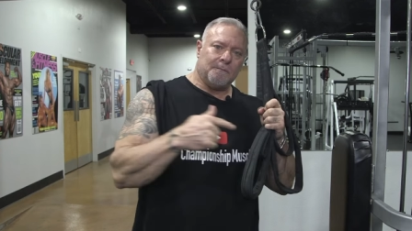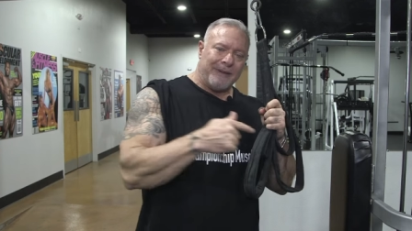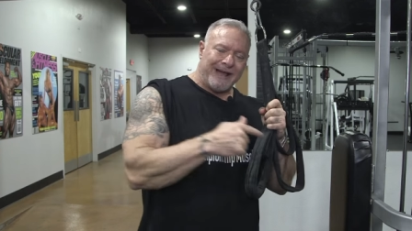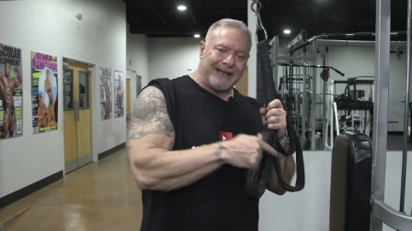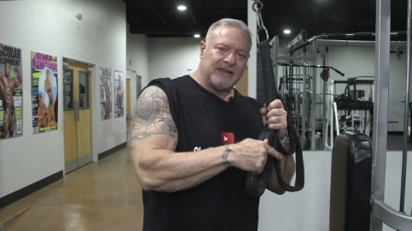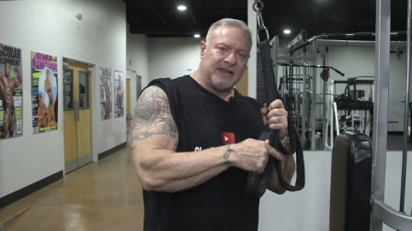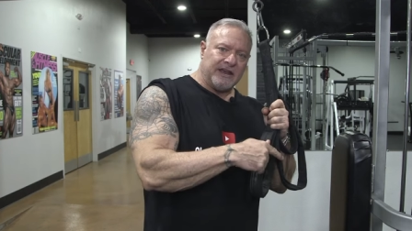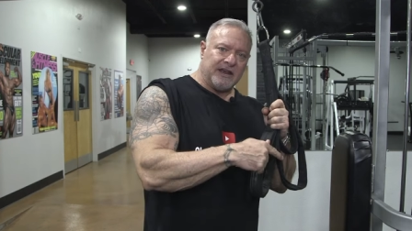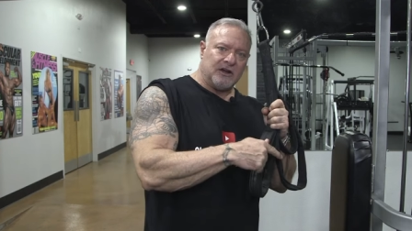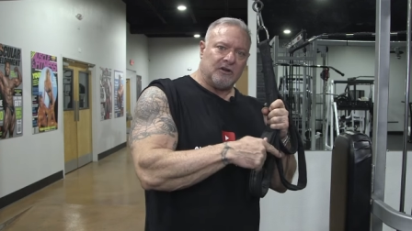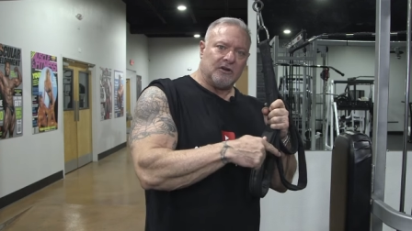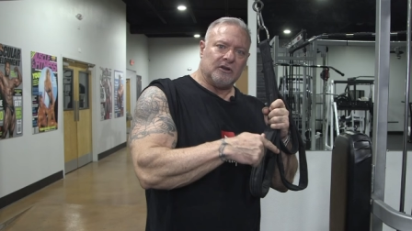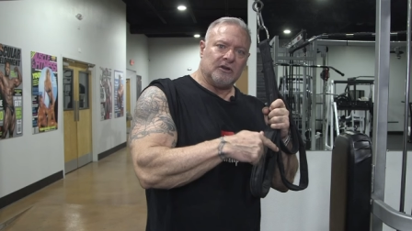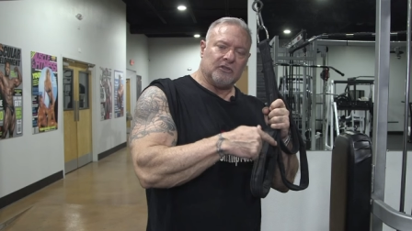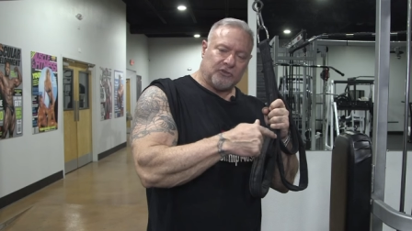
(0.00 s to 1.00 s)
Back
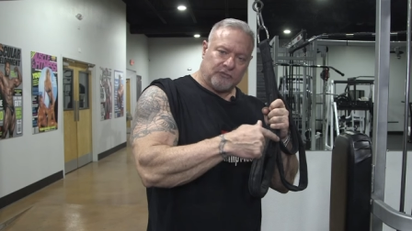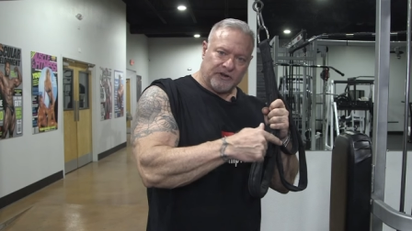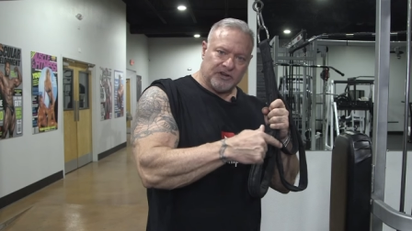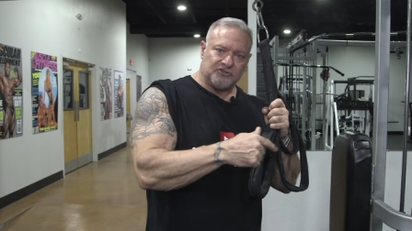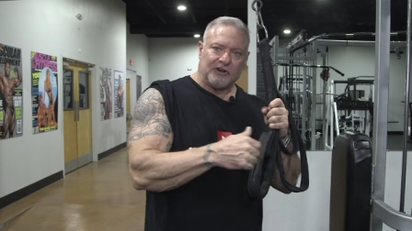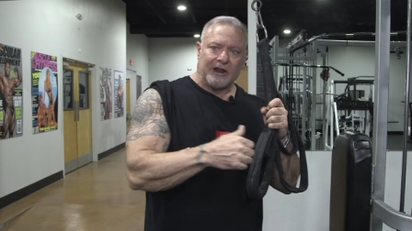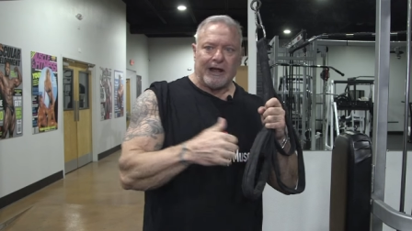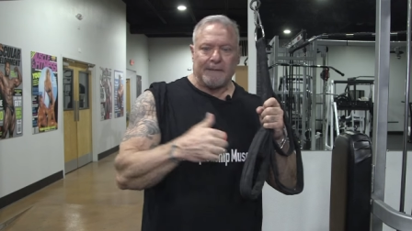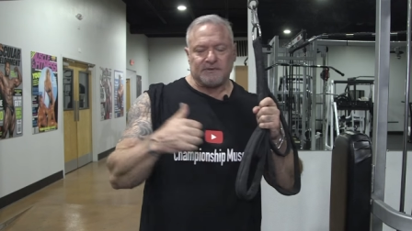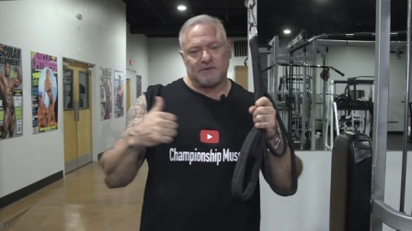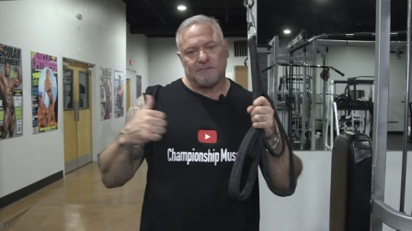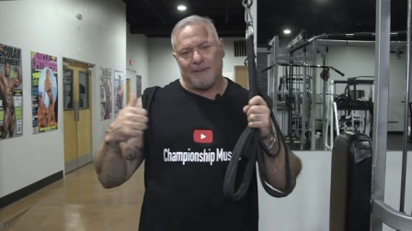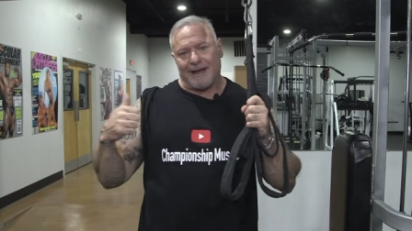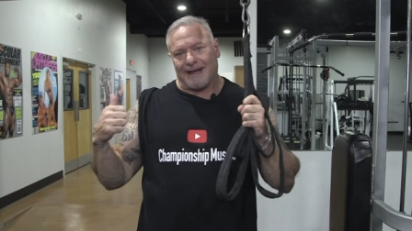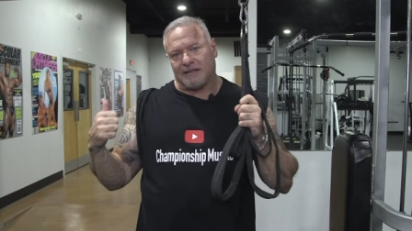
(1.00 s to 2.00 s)
here, three drops,
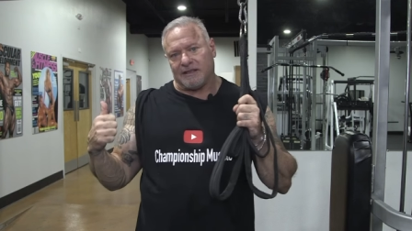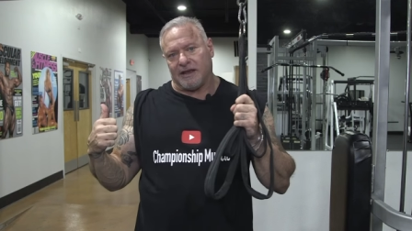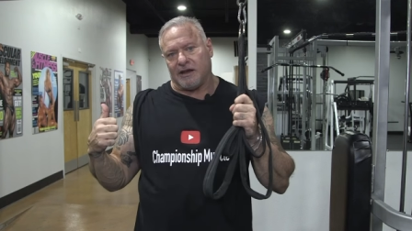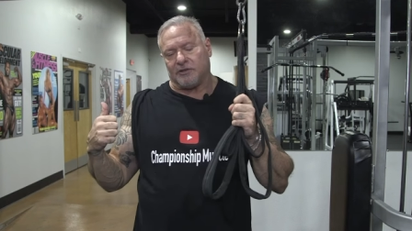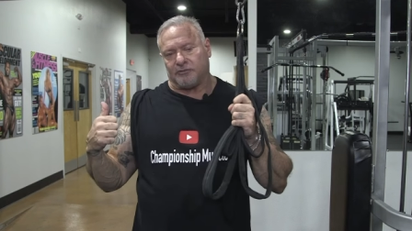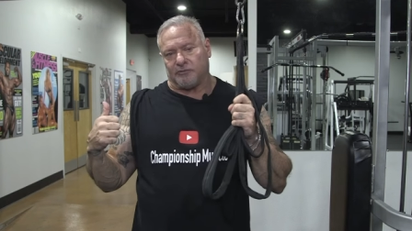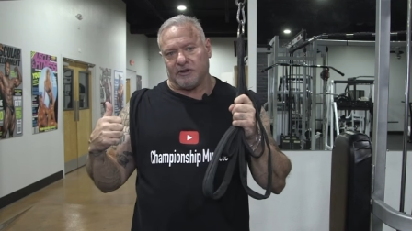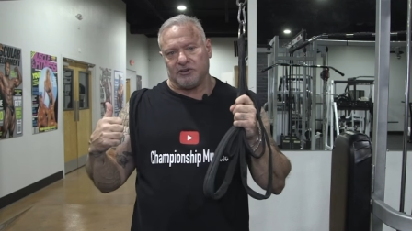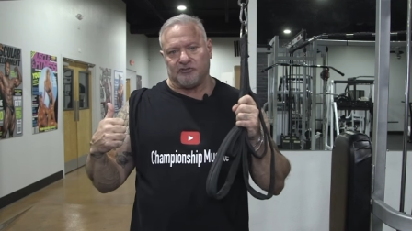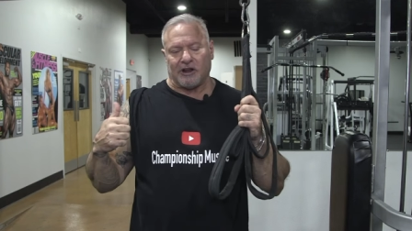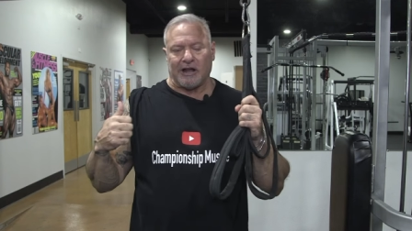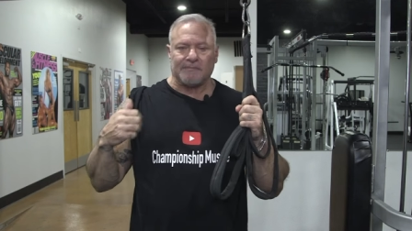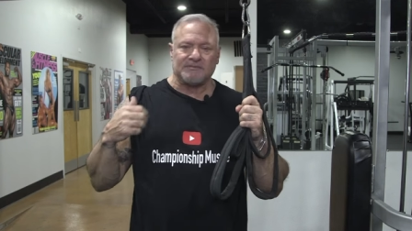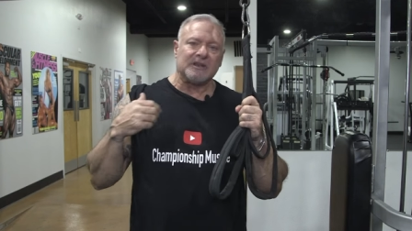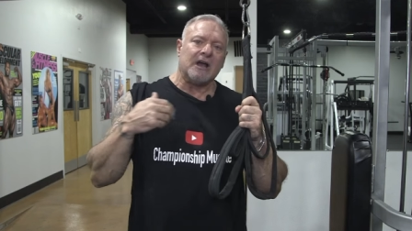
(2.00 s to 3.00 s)
back there, three
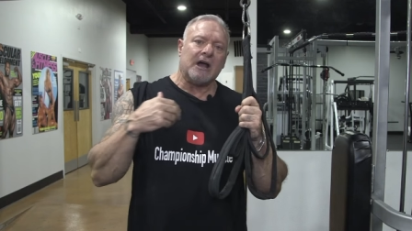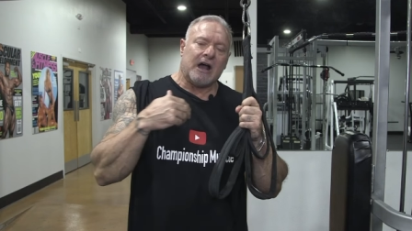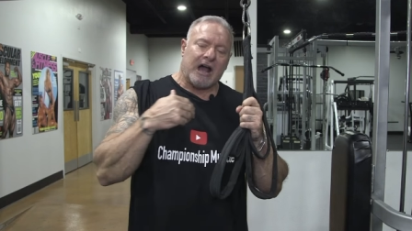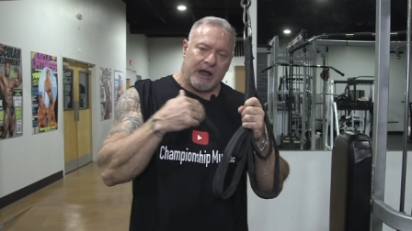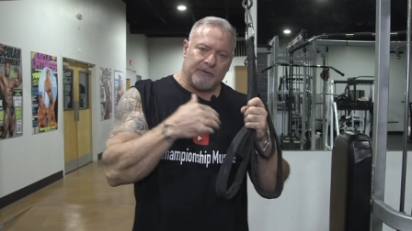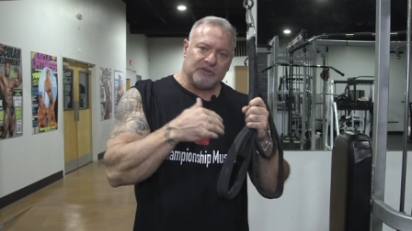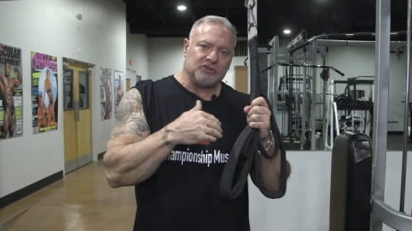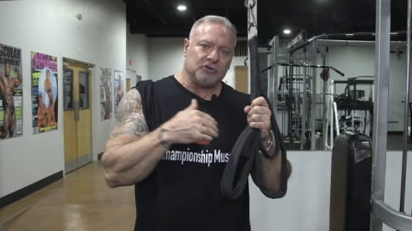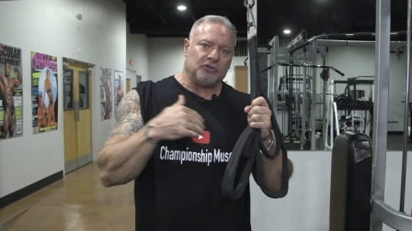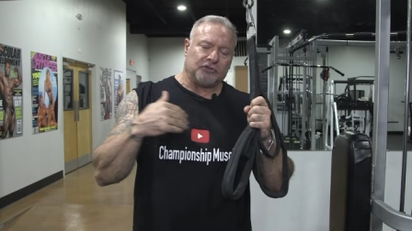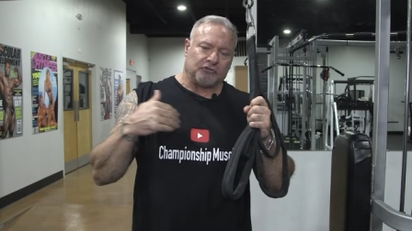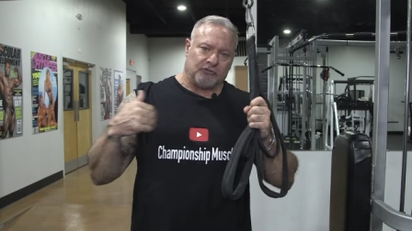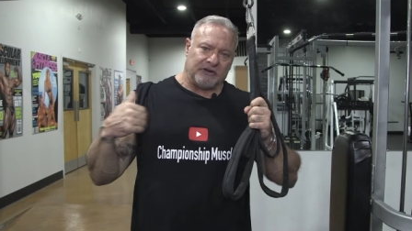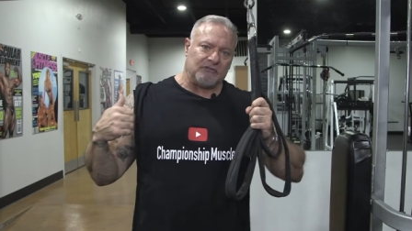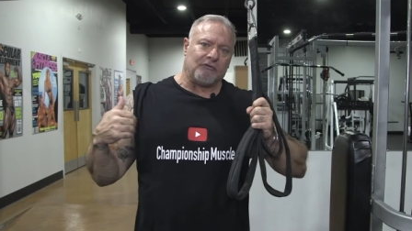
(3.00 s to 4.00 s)
drops. I would do
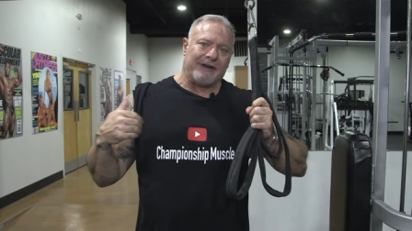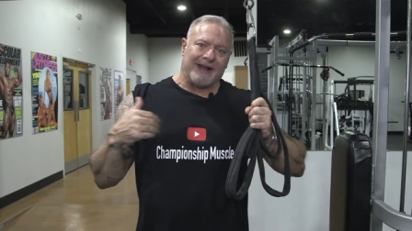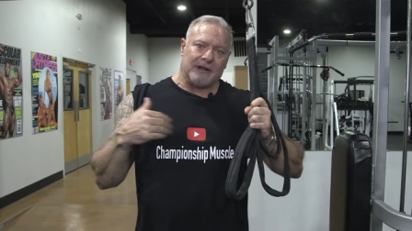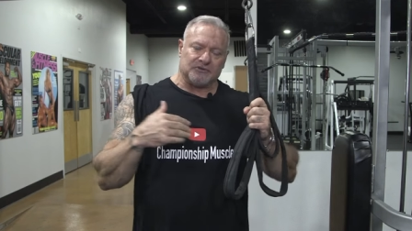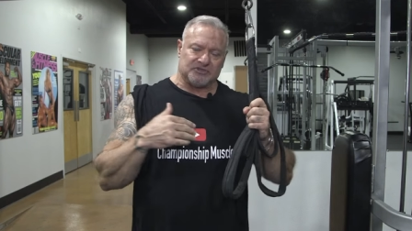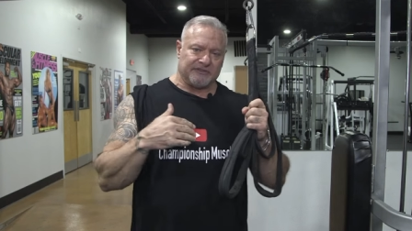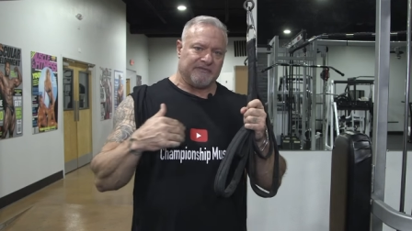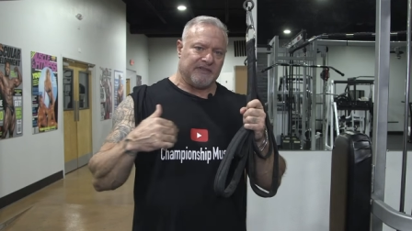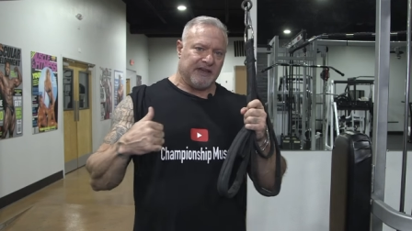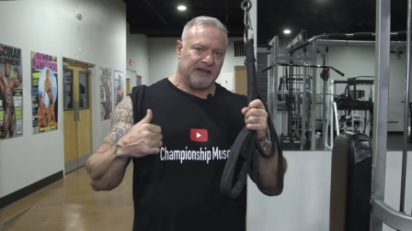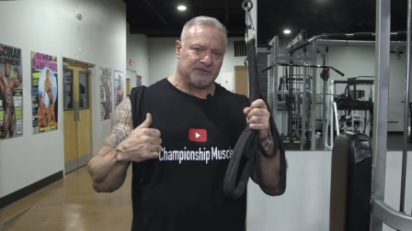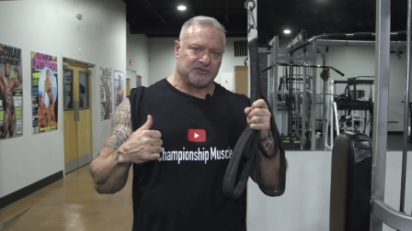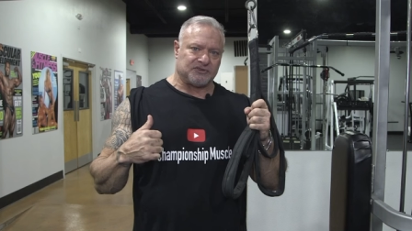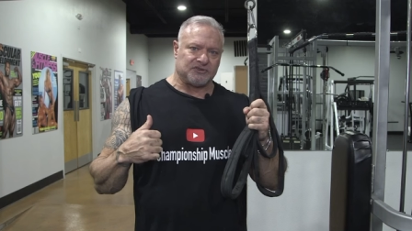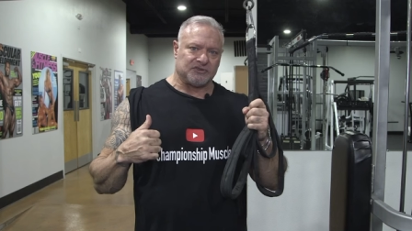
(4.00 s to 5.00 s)
three rounds of
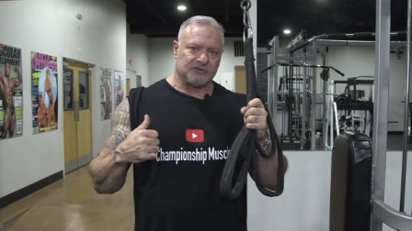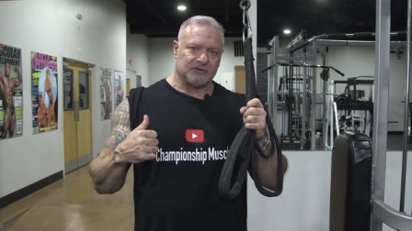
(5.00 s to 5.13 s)
this.